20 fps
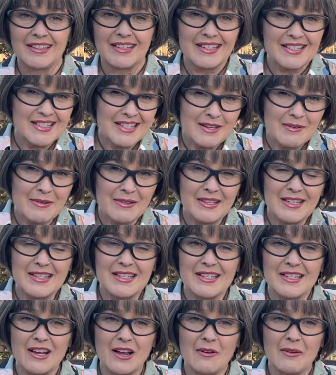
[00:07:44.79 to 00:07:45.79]
You see where this
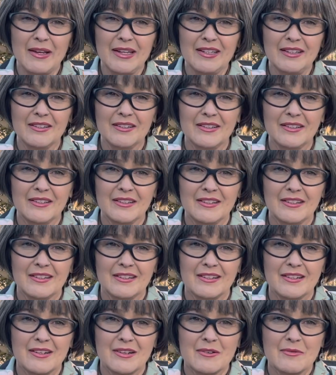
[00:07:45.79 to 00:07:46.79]
is going?
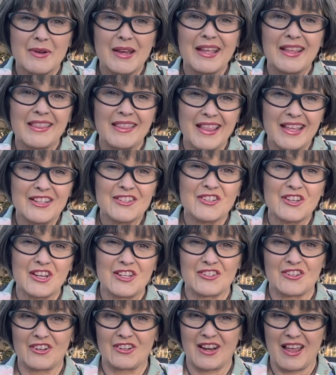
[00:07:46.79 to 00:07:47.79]
We can then
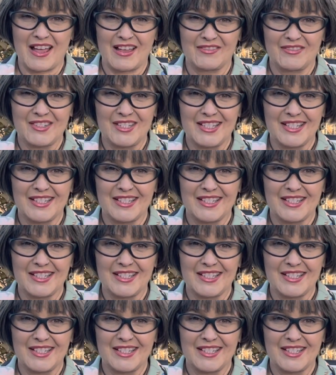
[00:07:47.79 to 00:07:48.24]
change our lives.